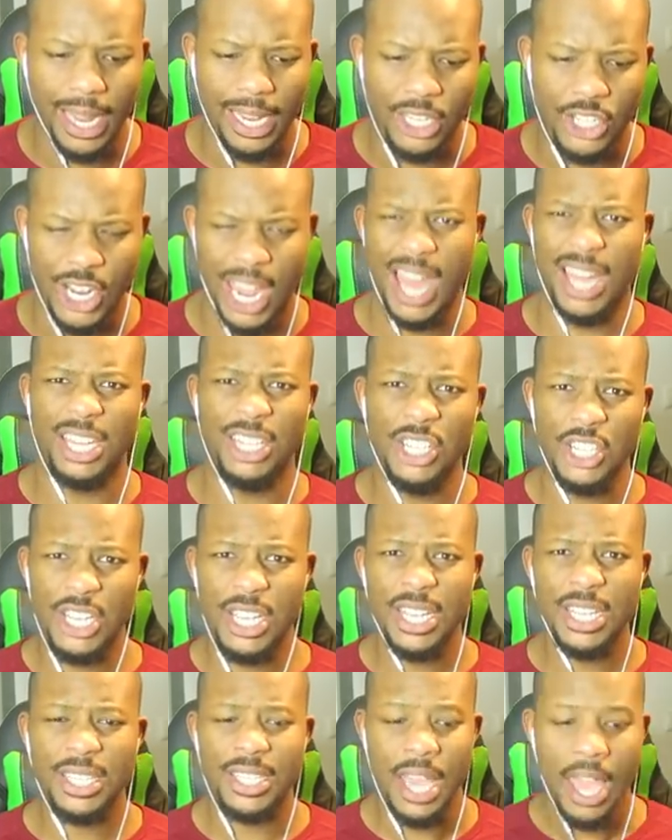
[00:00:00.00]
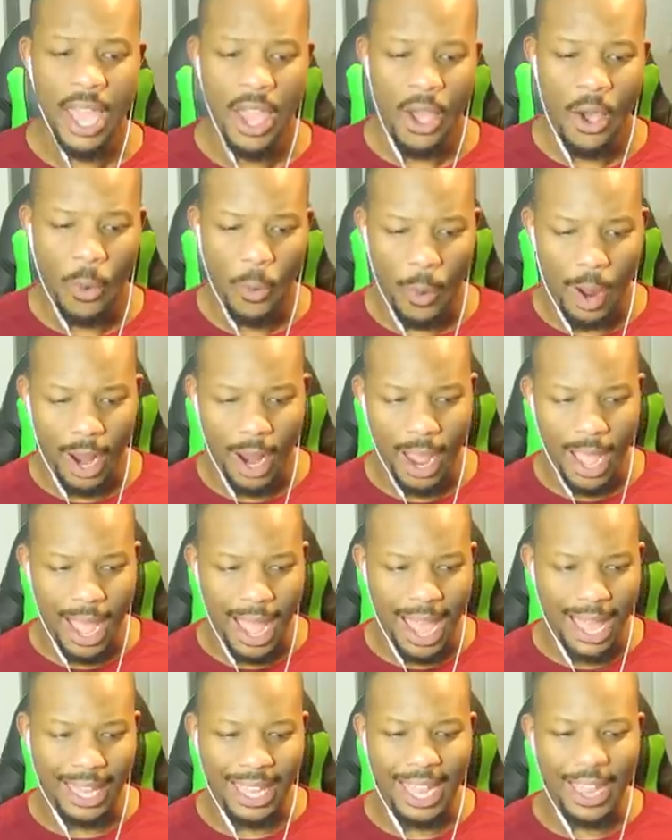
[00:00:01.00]
like challenges where
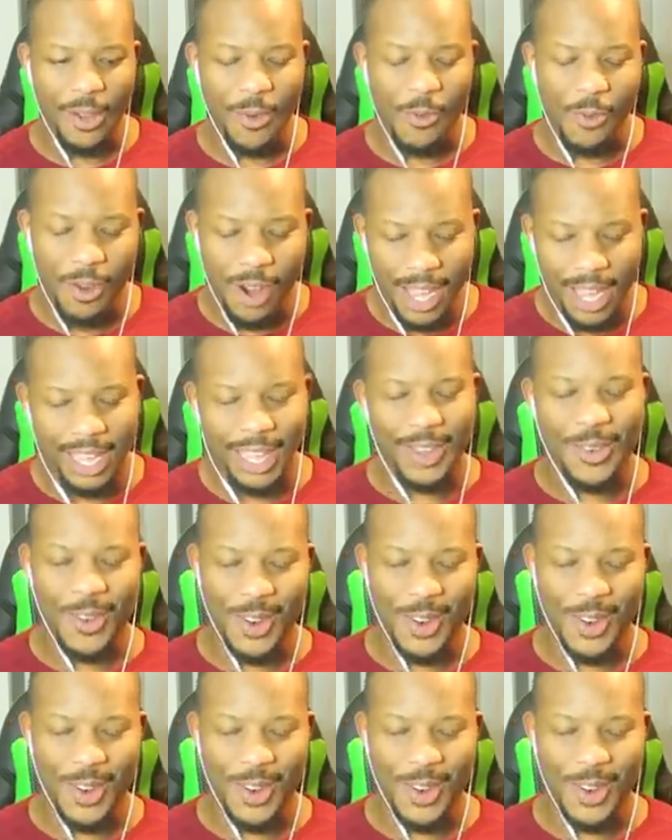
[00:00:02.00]
I like really,